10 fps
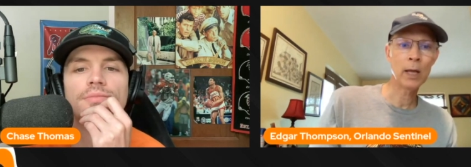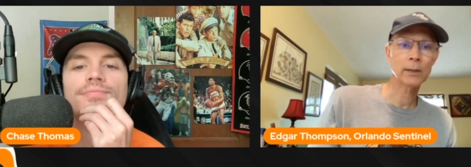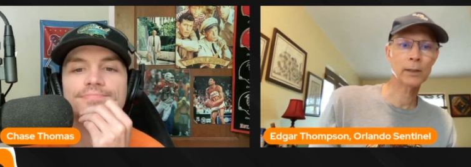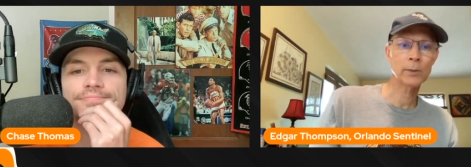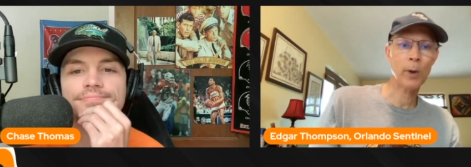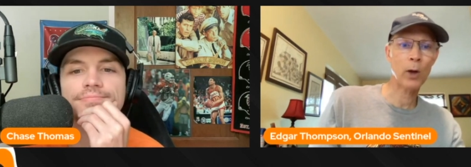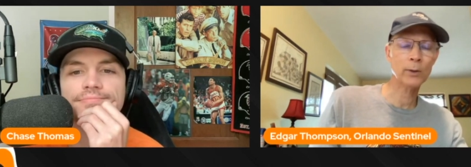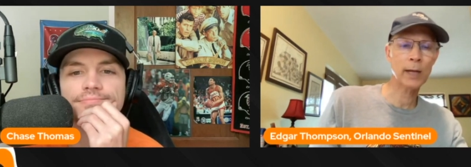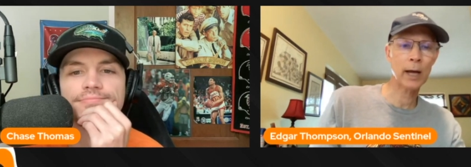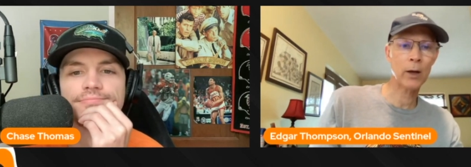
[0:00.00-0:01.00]
Speaker 1: It's mm-hmm. a
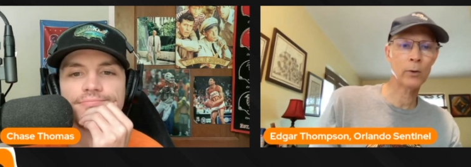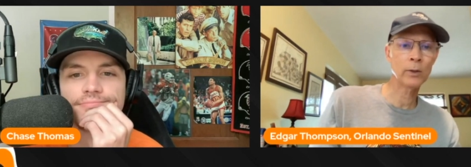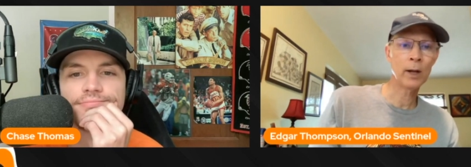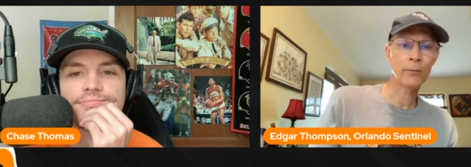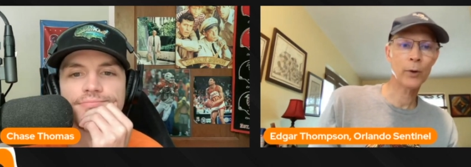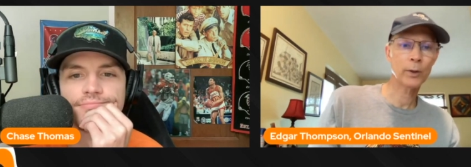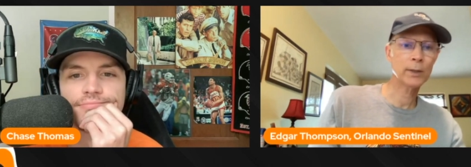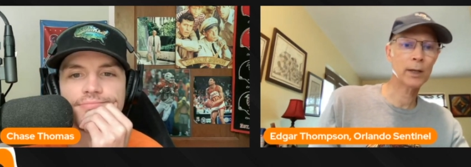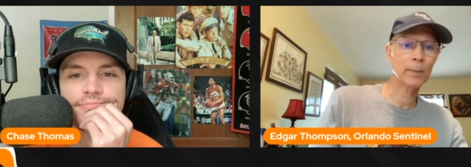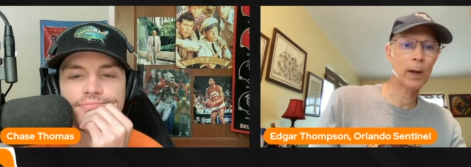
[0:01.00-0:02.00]
small town,
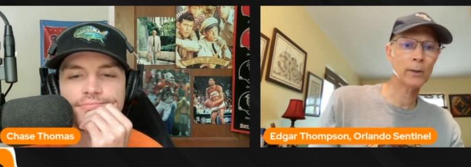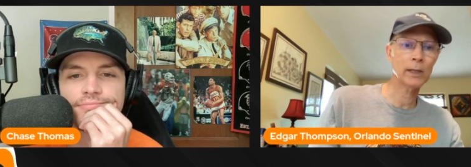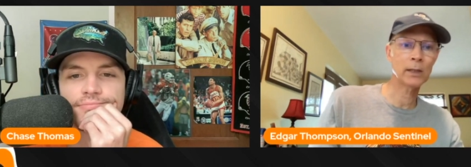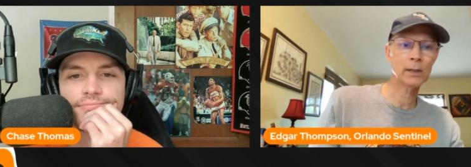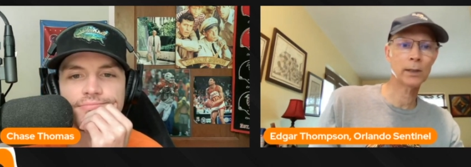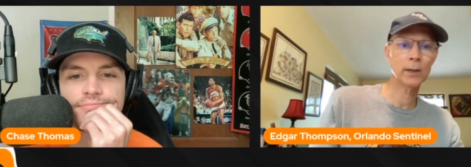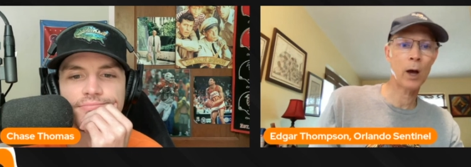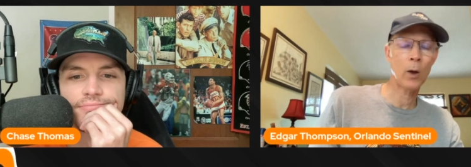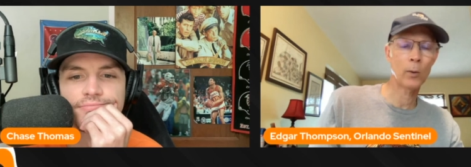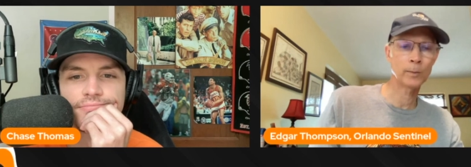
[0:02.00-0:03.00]
13 miles east of
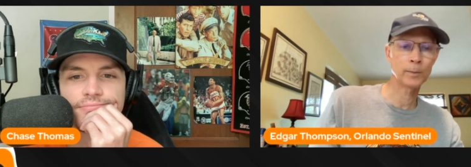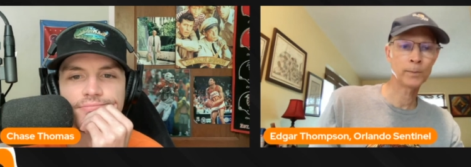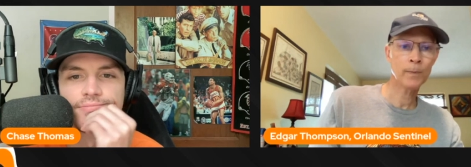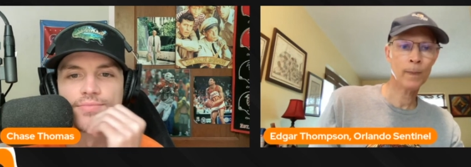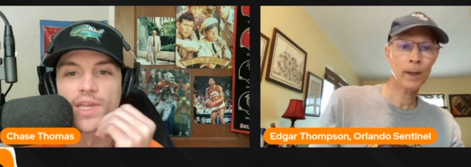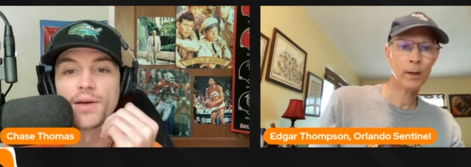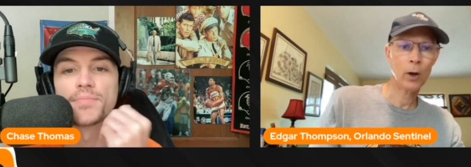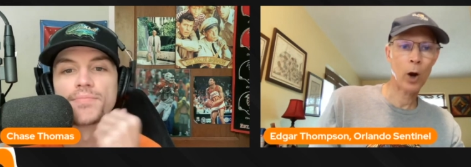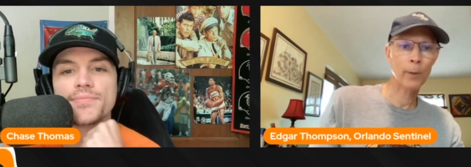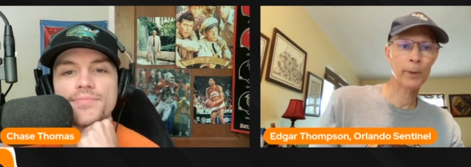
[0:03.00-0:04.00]
Dalton.
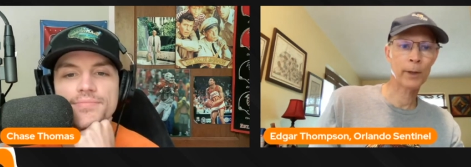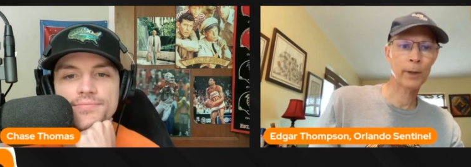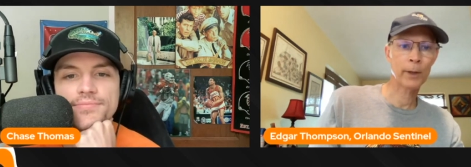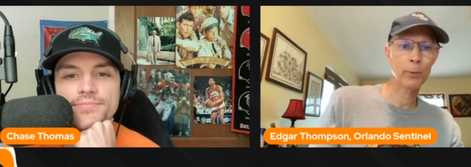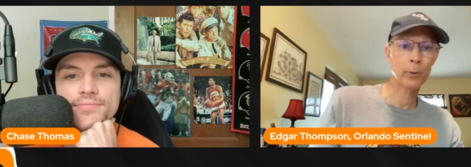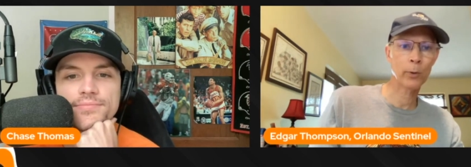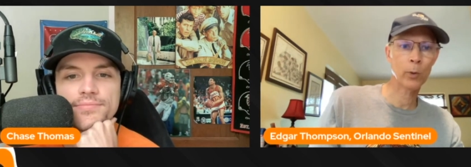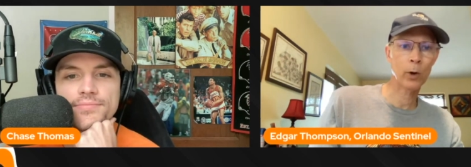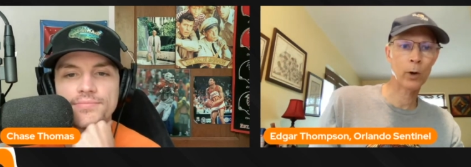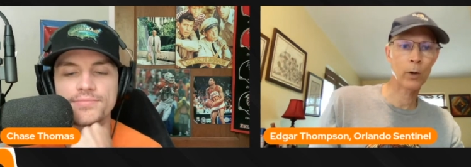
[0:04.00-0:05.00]
Yep. Carpet capital of the
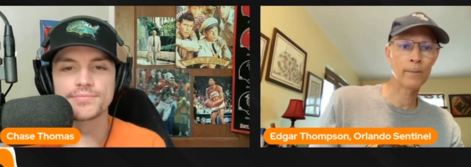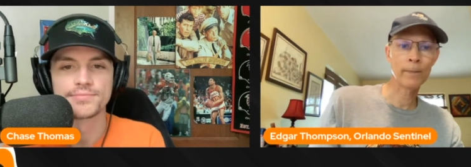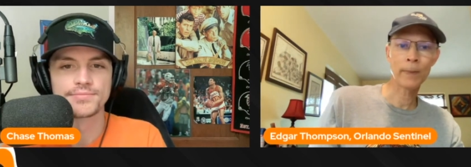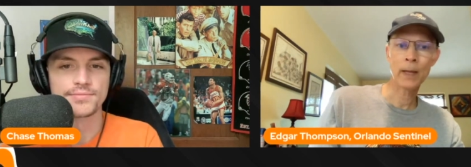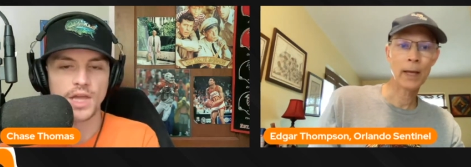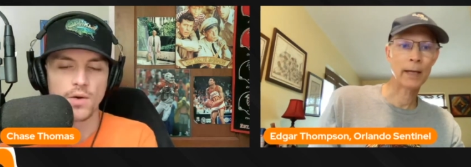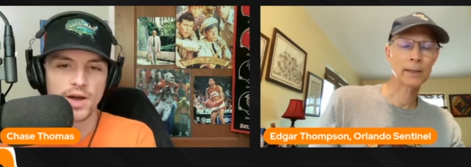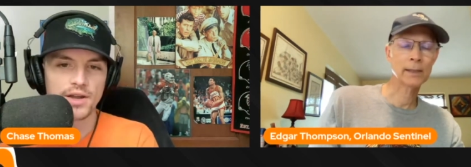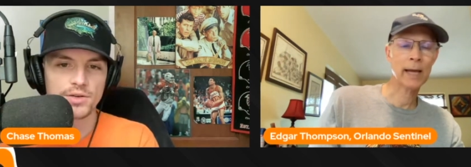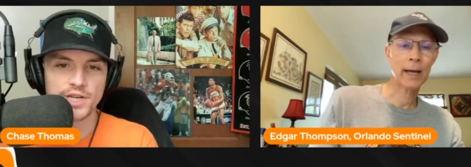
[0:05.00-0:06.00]
world
Speaker 2: Oh, it's-
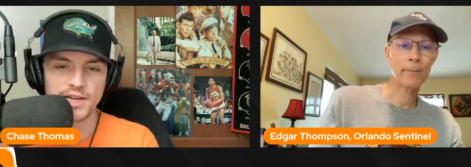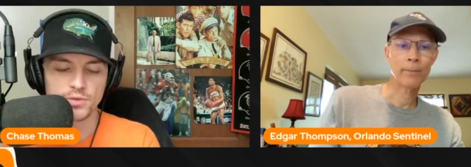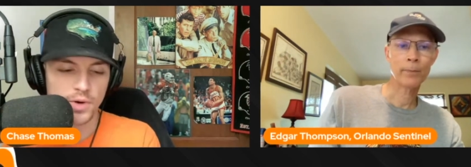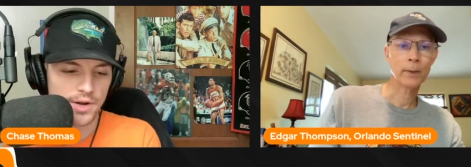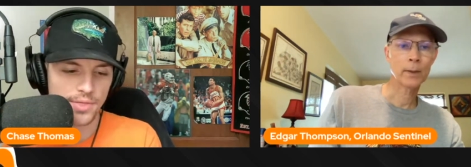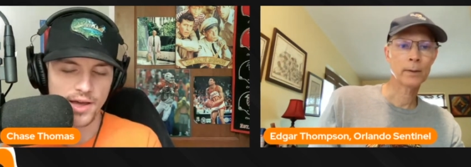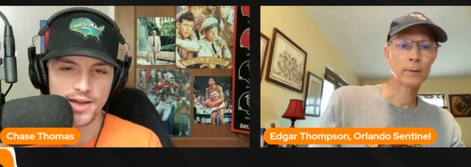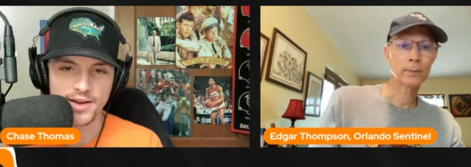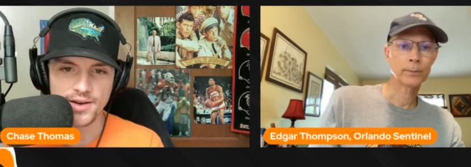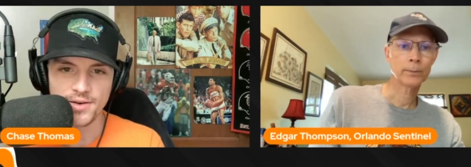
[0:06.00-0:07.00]
I know Chatsworth. I
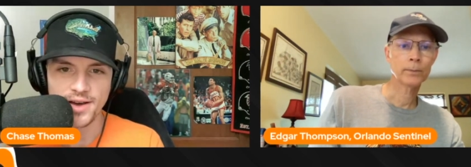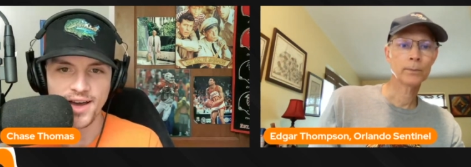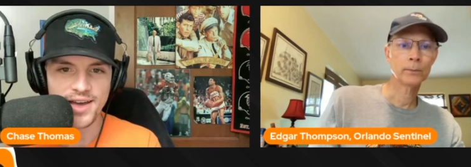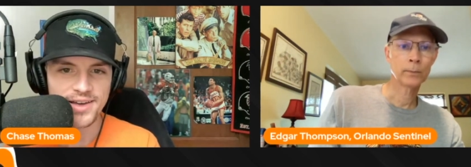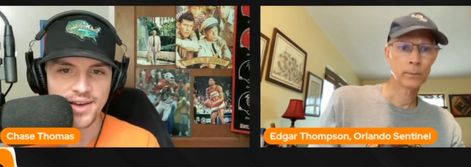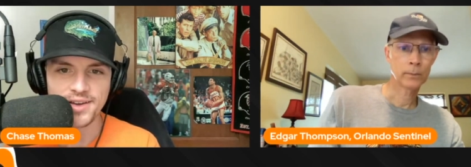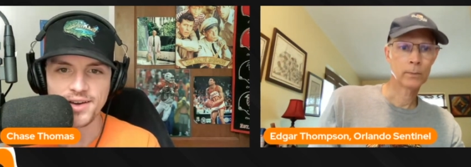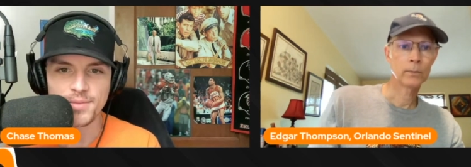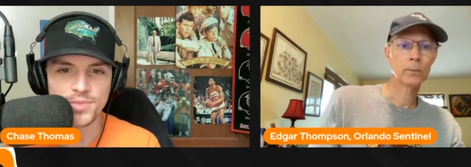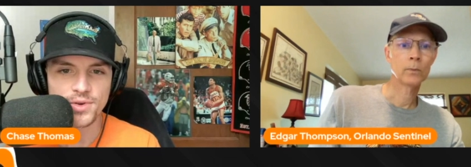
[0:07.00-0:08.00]
know. I, I
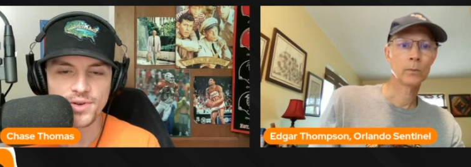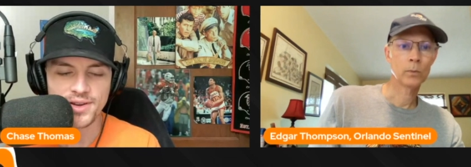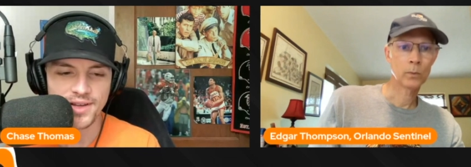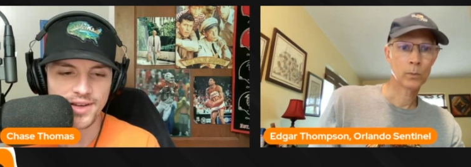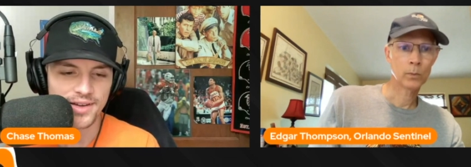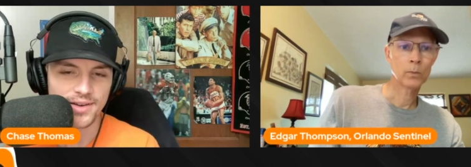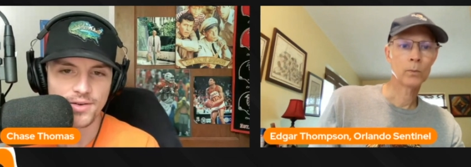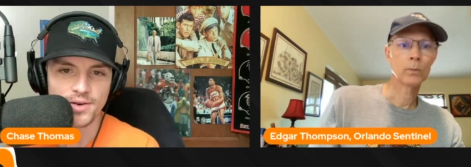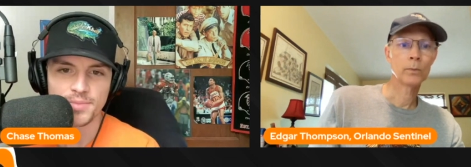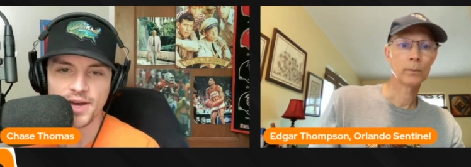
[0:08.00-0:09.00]
come through it uh,
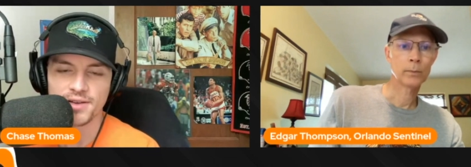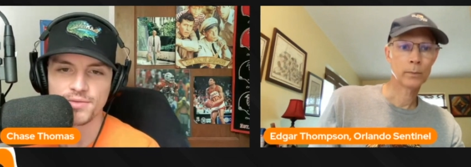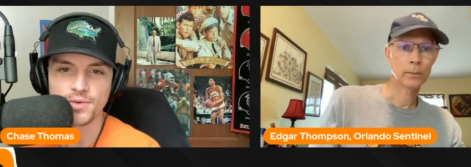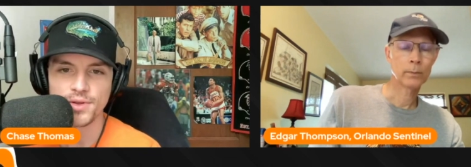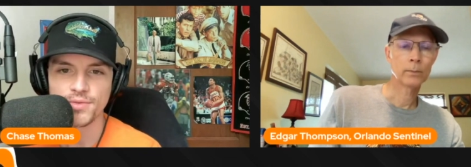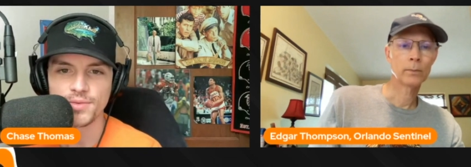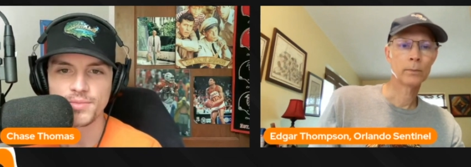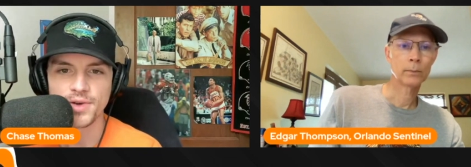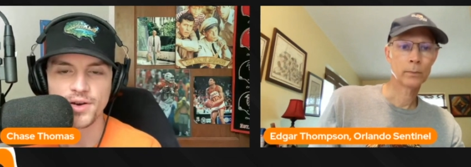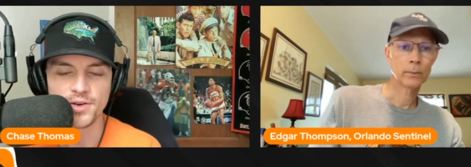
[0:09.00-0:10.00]
going back and forth
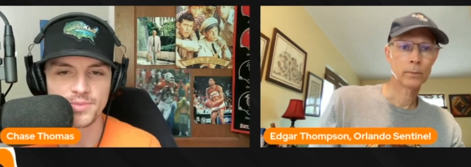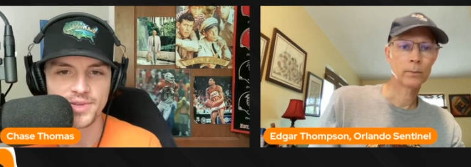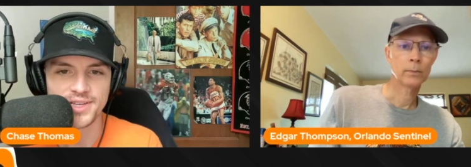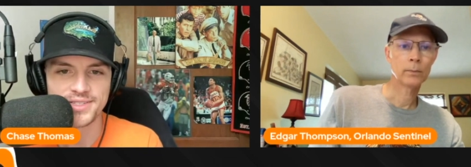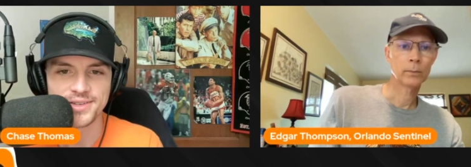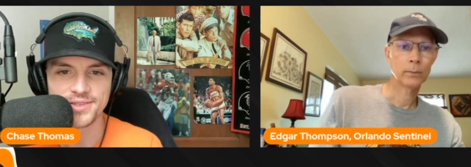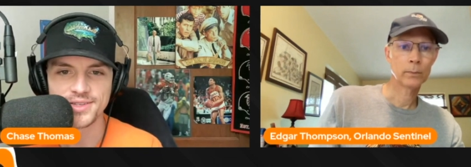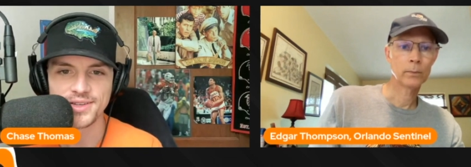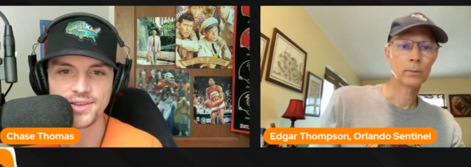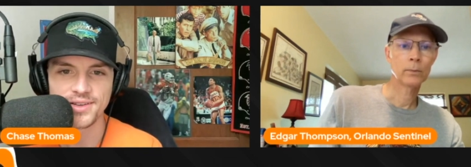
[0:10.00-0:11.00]
from home, East
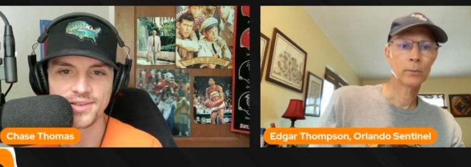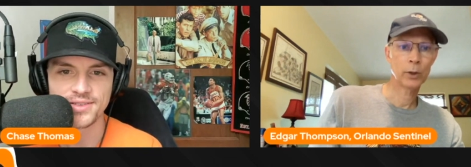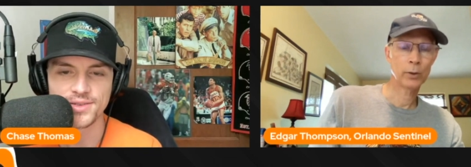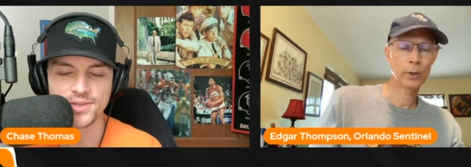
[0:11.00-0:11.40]
Tennessee to, to